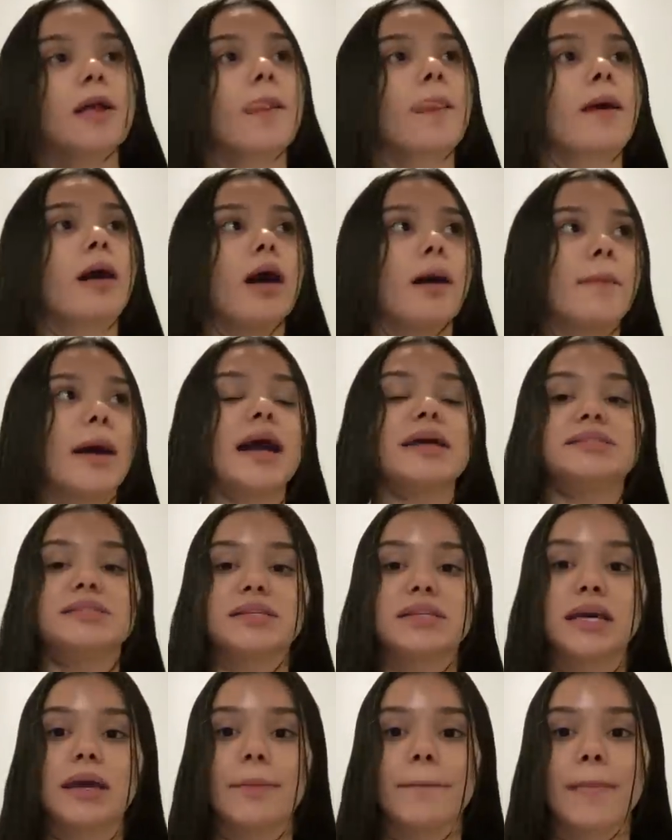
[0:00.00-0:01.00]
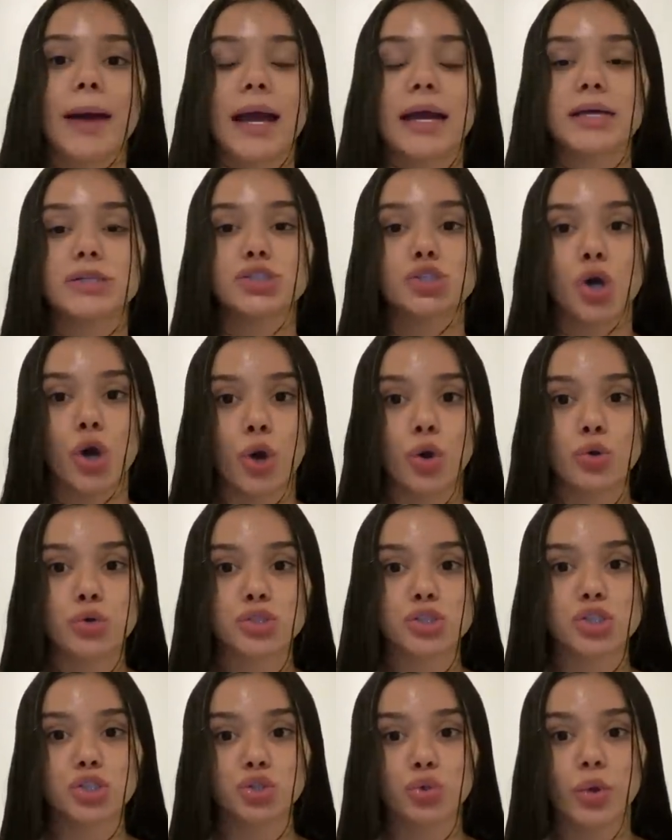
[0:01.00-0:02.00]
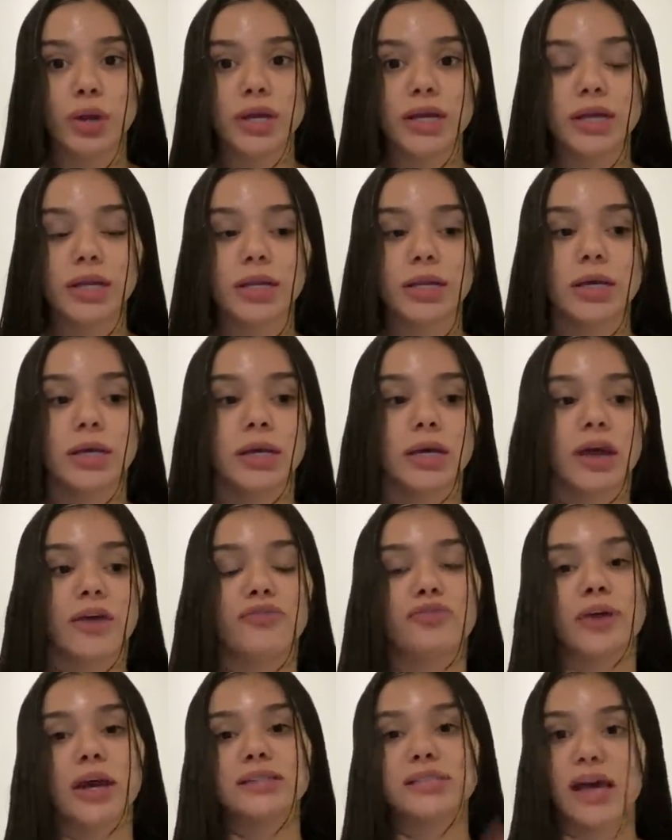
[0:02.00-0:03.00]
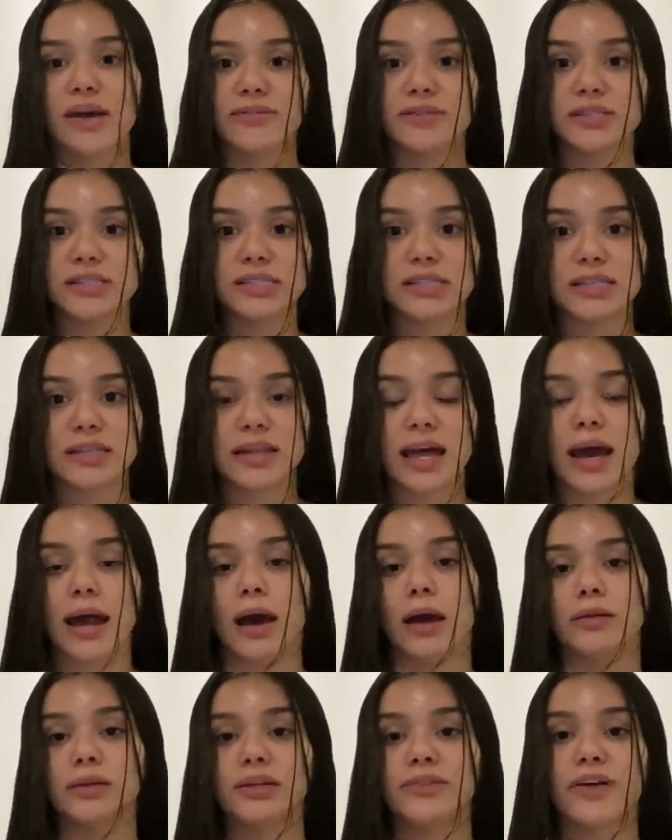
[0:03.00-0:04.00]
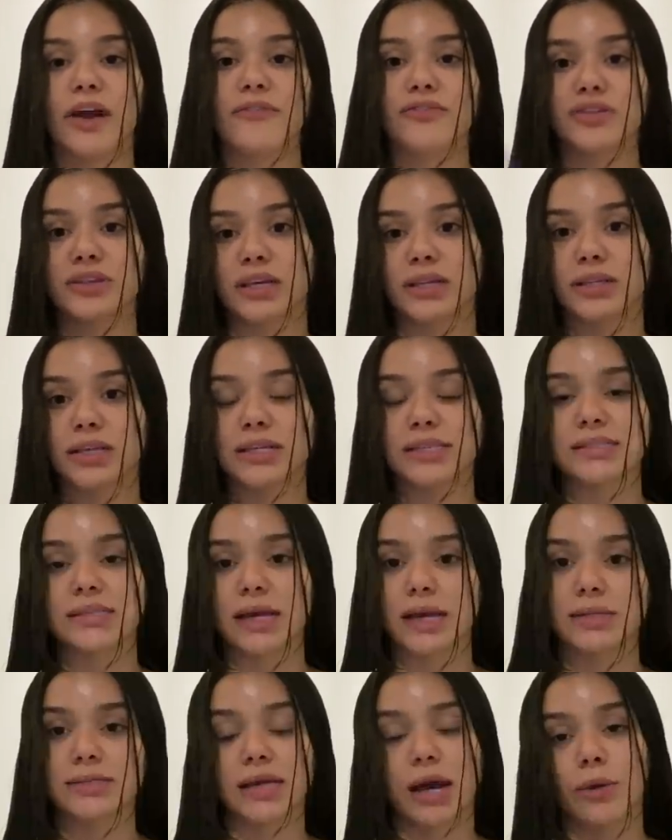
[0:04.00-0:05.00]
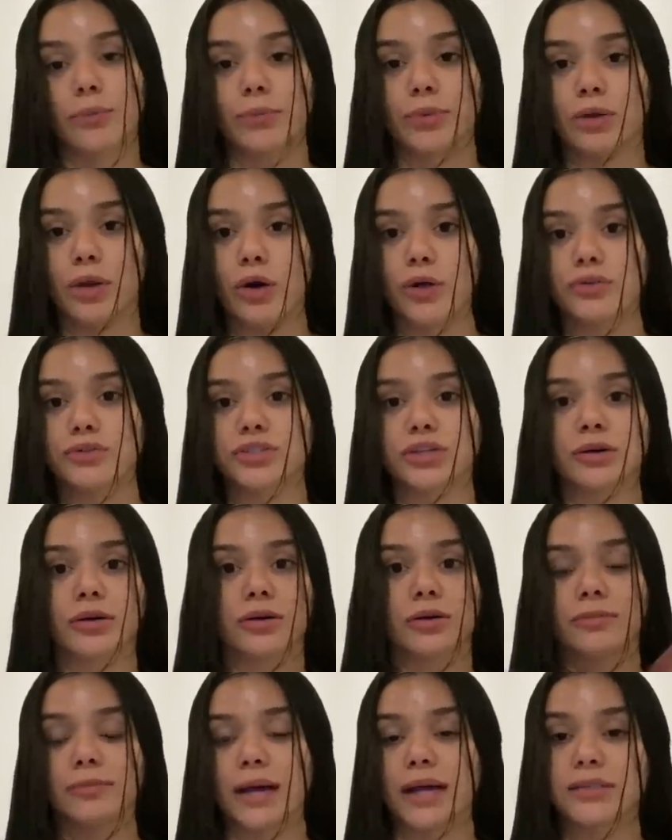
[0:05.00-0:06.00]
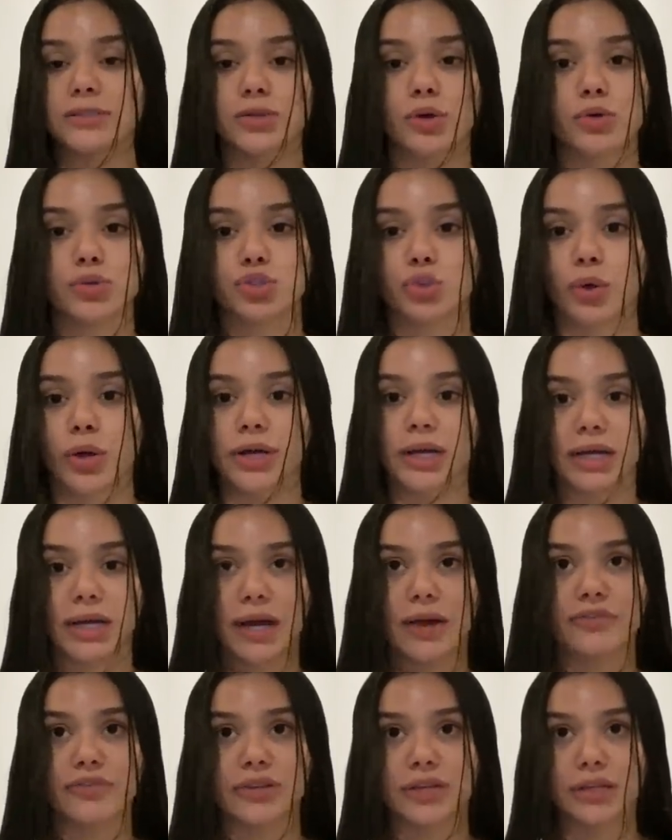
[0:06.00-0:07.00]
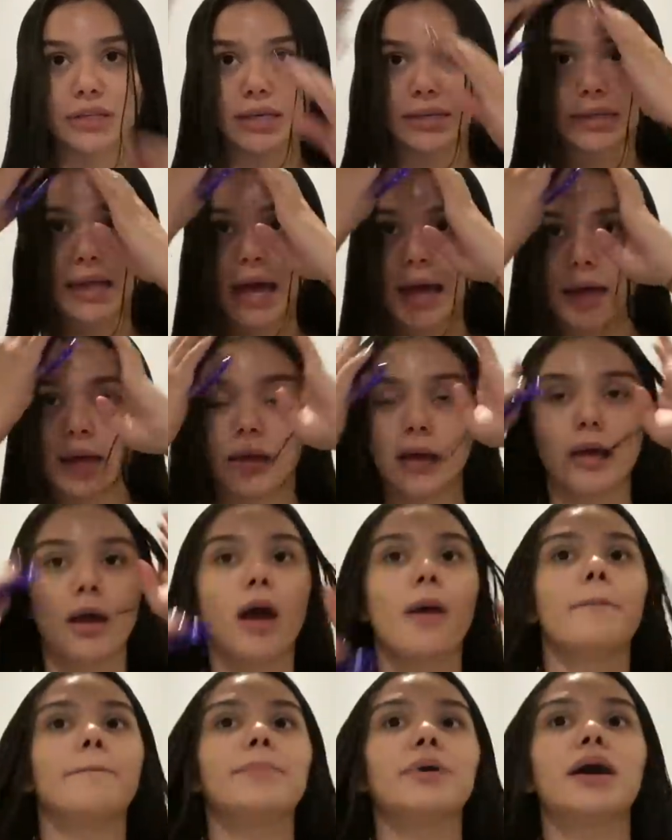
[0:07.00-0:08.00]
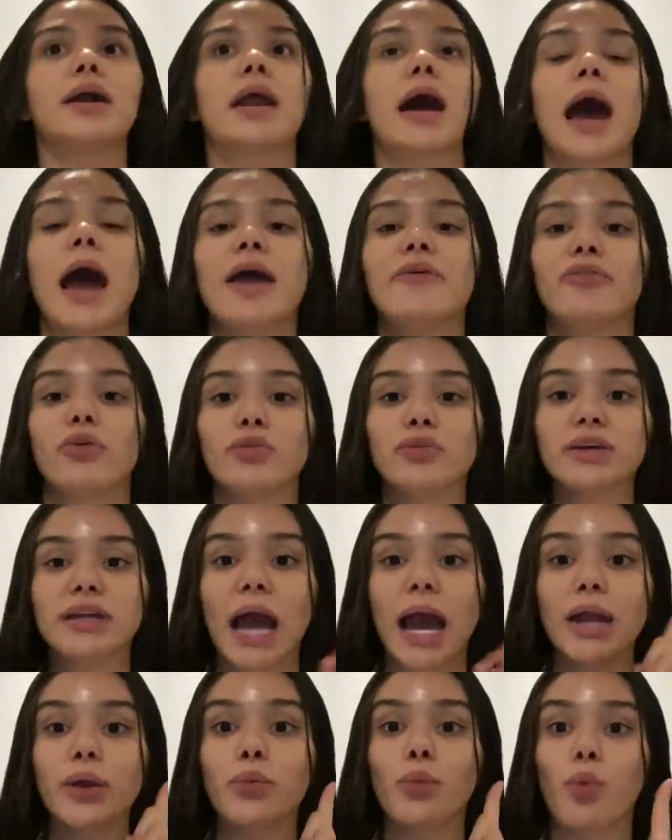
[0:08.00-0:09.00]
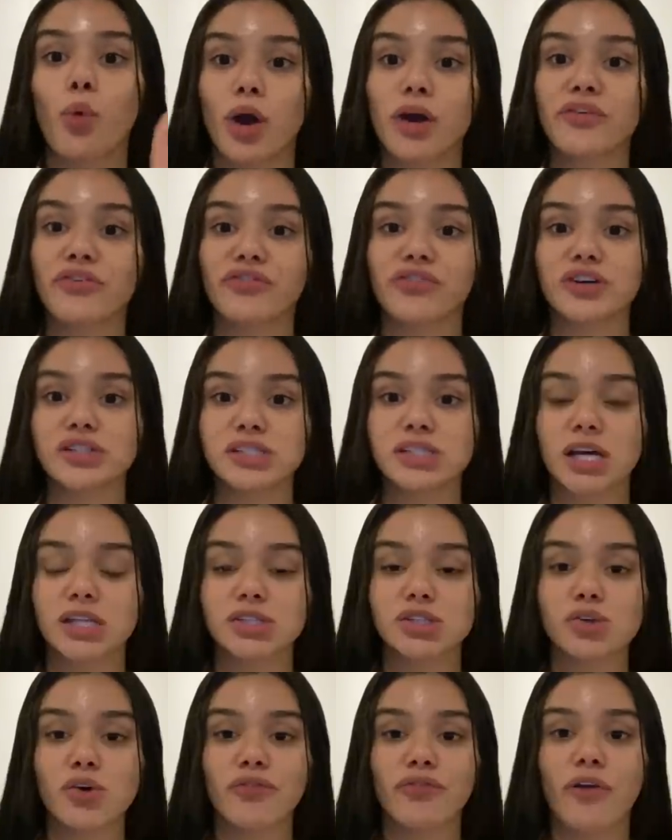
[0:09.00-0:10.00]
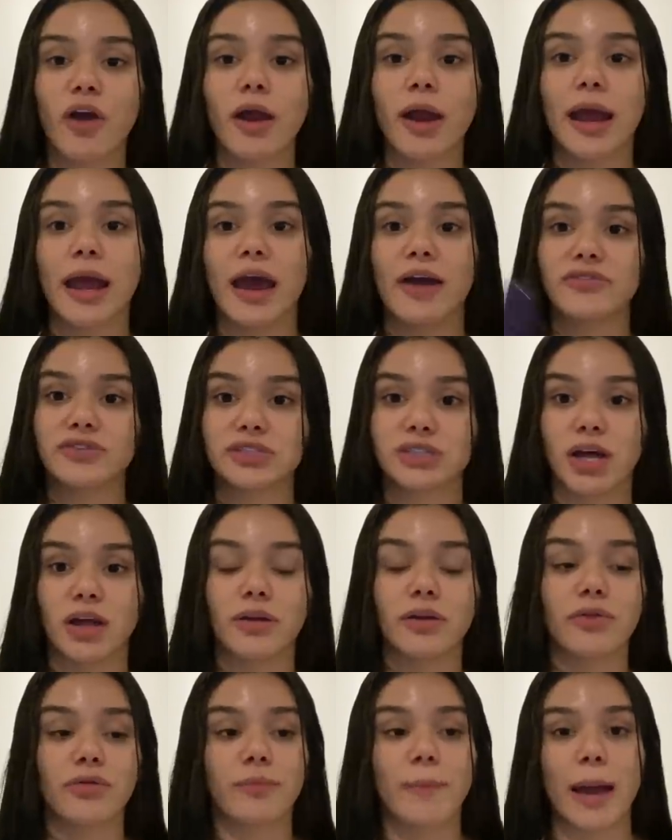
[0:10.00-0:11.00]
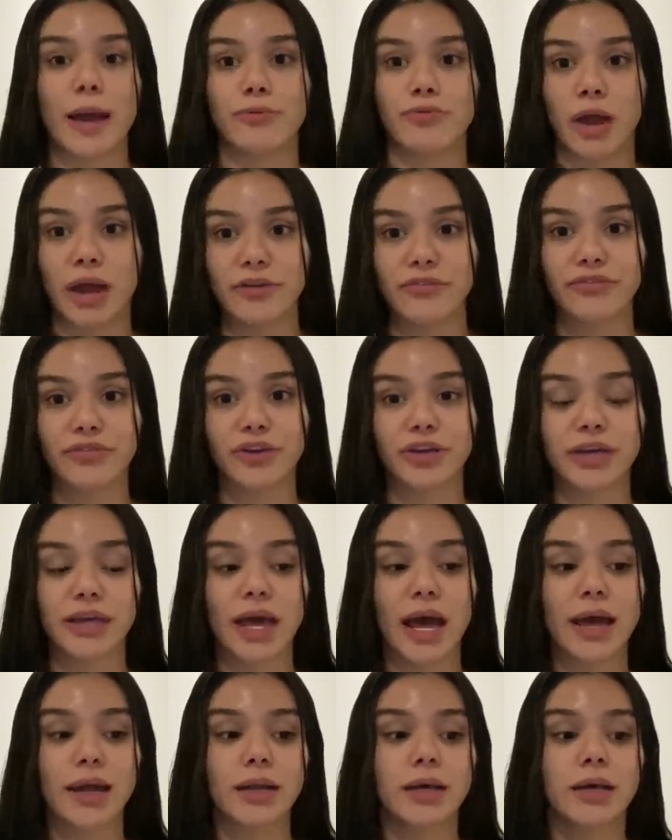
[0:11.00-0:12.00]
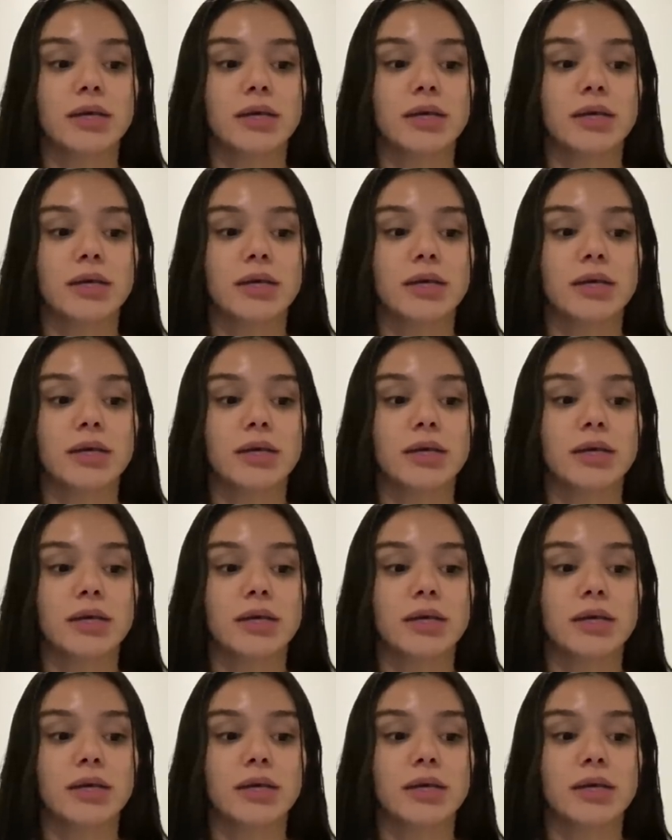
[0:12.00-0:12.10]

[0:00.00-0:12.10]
Um, I did get my toes shortened. If you guys haven't seen that, I'll leave everything linked down below to my toe shortening and everything like that. But I've only gotten one foot done so far. I haven't done my right foot yet.